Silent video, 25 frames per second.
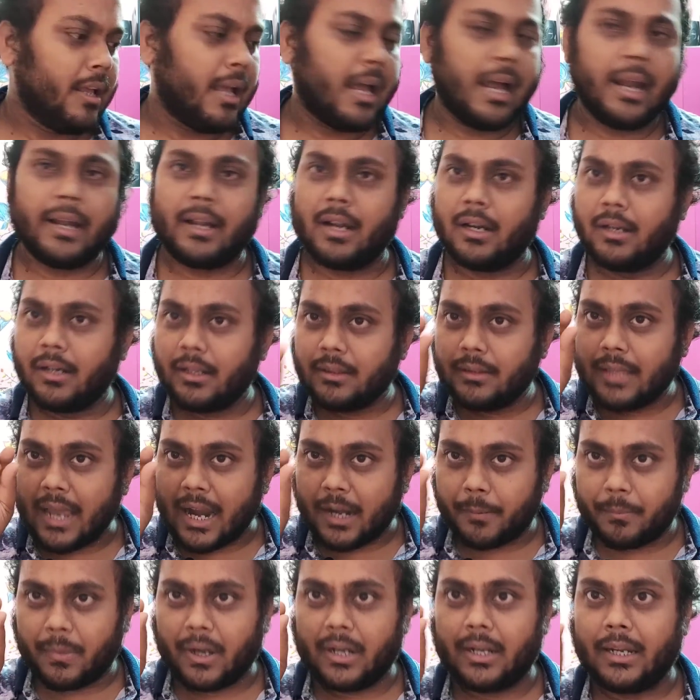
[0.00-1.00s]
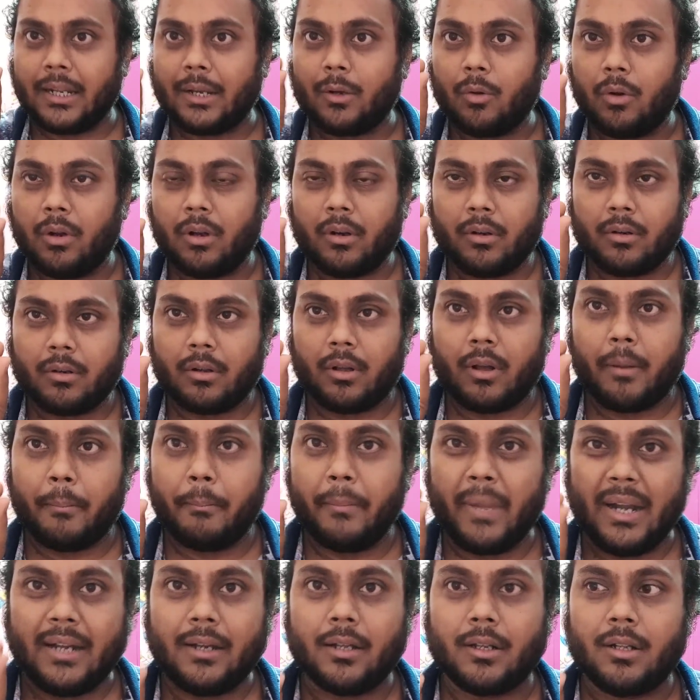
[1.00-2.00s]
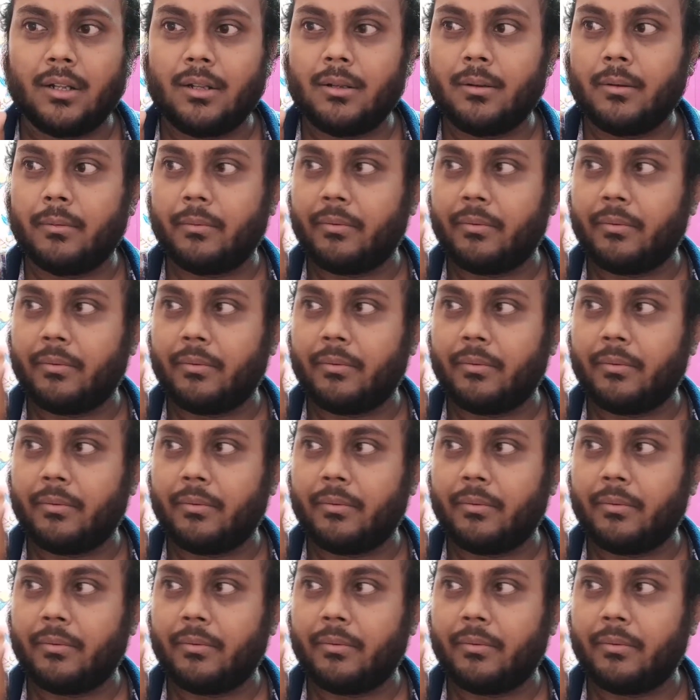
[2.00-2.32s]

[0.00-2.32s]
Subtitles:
and under that particular metal,